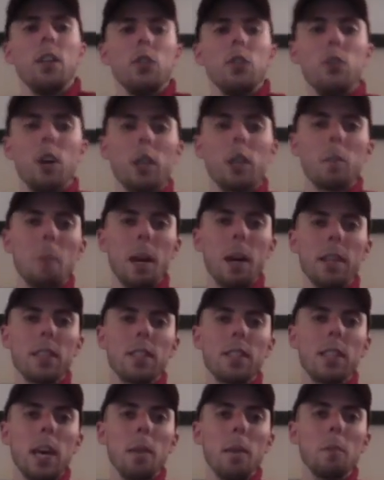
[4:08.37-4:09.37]
You occupy the
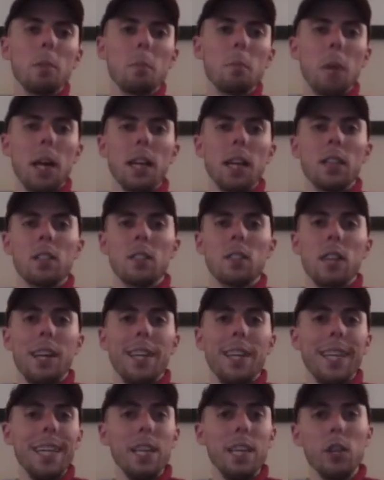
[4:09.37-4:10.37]
same space,
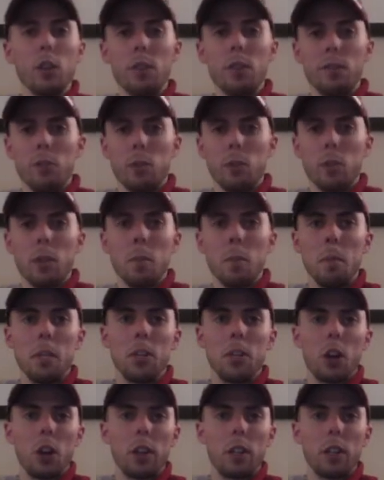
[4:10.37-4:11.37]
and either of you can be
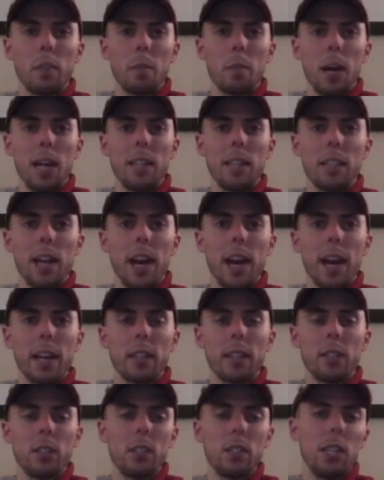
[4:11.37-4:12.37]
targeted by
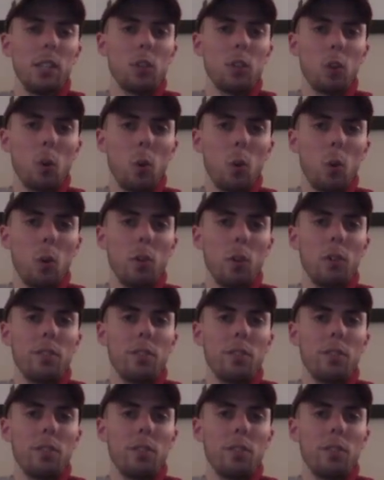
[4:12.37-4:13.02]
attacks, either or.